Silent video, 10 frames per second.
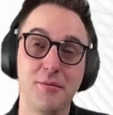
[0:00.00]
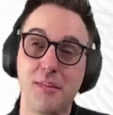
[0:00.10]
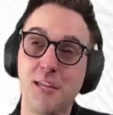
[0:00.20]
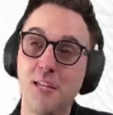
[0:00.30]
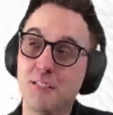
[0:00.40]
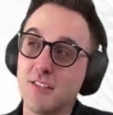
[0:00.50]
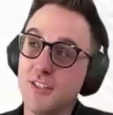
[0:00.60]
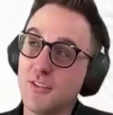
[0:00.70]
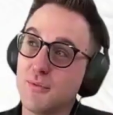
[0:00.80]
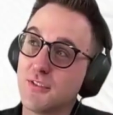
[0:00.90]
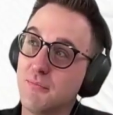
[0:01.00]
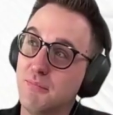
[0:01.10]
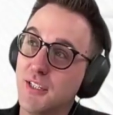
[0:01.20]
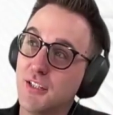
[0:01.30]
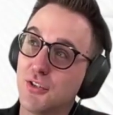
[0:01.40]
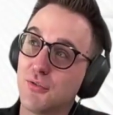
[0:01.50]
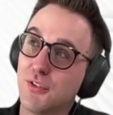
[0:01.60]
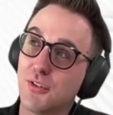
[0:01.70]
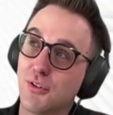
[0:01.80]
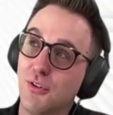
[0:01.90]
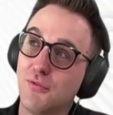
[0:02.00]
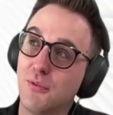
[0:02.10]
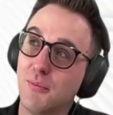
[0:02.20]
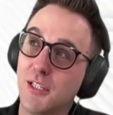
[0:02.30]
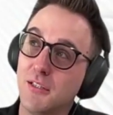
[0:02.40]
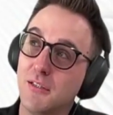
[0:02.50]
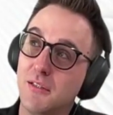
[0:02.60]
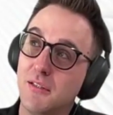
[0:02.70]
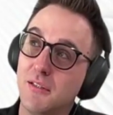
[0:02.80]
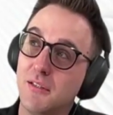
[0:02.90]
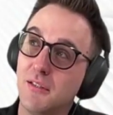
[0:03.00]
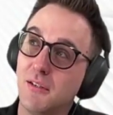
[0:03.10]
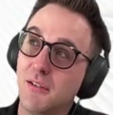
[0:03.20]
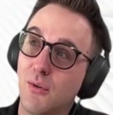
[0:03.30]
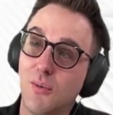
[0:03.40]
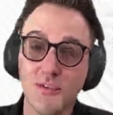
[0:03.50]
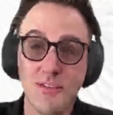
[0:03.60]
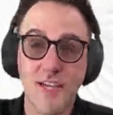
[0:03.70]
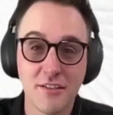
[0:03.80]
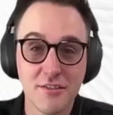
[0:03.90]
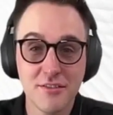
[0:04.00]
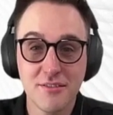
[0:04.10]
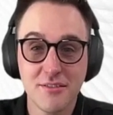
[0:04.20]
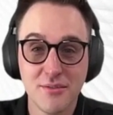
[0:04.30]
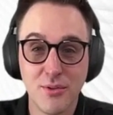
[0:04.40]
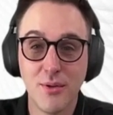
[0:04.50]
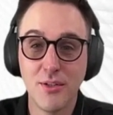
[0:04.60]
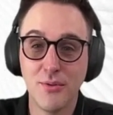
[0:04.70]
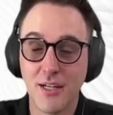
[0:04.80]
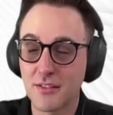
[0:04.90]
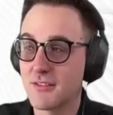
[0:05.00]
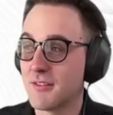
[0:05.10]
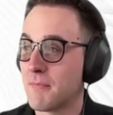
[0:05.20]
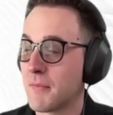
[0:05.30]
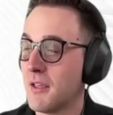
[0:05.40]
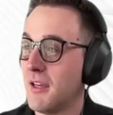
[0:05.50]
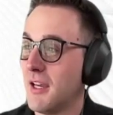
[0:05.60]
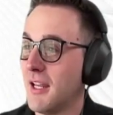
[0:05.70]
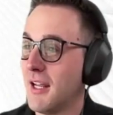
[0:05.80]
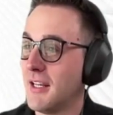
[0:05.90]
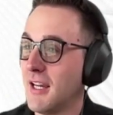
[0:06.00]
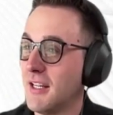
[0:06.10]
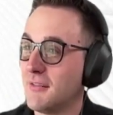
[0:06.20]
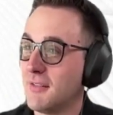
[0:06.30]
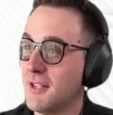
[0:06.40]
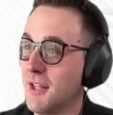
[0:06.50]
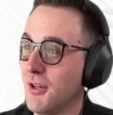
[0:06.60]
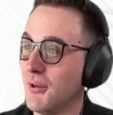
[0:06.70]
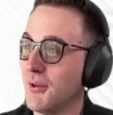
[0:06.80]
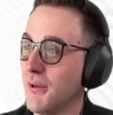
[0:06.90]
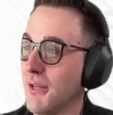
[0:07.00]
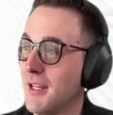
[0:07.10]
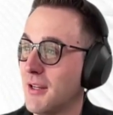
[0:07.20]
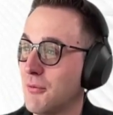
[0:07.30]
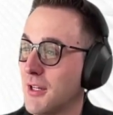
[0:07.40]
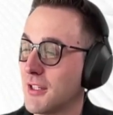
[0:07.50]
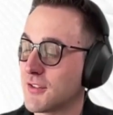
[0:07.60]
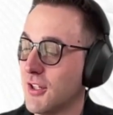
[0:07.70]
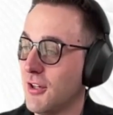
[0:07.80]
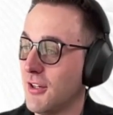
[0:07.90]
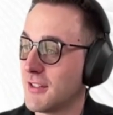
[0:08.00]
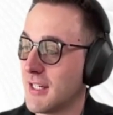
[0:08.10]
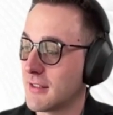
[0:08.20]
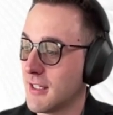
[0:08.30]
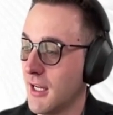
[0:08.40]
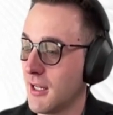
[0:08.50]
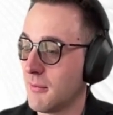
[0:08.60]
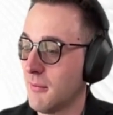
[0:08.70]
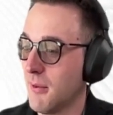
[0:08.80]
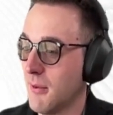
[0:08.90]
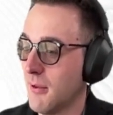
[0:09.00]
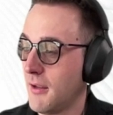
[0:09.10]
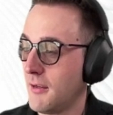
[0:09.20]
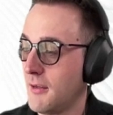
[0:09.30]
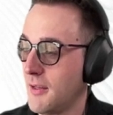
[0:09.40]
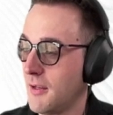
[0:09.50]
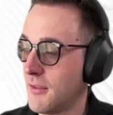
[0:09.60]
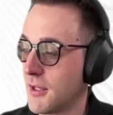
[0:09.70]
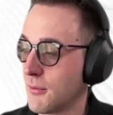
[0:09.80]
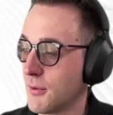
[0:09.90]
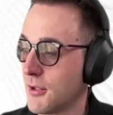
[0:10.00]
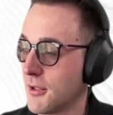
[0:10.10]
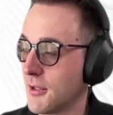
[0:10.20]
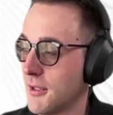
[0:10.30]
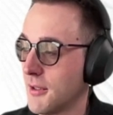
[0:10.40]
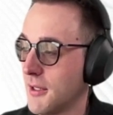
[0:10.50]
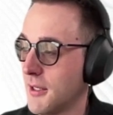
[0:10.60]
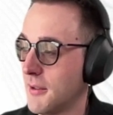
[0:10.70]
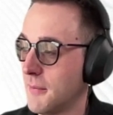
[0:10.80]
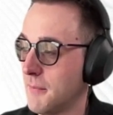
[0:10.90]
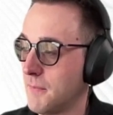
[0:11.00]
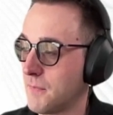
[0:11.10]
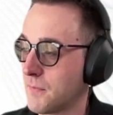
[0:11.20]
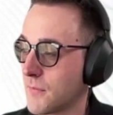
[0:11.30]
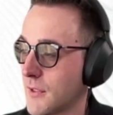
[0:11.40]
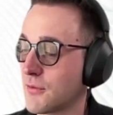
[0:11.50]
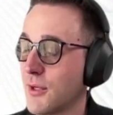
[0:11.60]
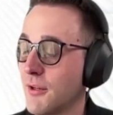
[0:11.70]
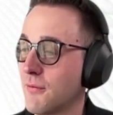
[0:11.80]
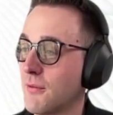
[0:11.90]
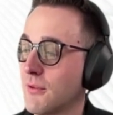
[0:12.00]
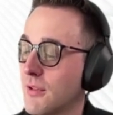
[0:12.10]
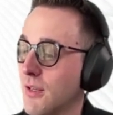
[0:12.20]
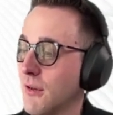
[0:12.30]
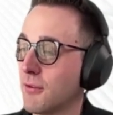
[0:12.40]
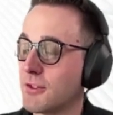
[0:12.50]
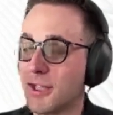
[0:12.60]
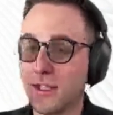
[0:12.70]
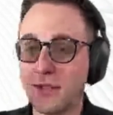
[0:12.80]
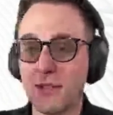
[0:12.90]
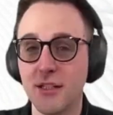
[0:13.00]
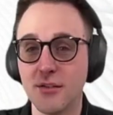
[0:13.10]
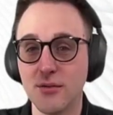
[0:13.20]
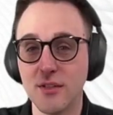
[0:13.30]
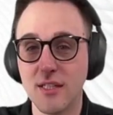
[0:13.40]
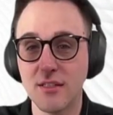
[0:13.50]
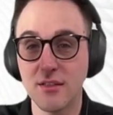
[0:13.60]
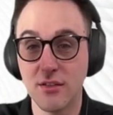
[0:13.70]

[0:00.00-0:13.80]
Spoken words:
hitting senior was a big career goal for me. What's next? What do I do next? And I didn't really know. And what I saw at that time, there were that's when I first got insight into the testing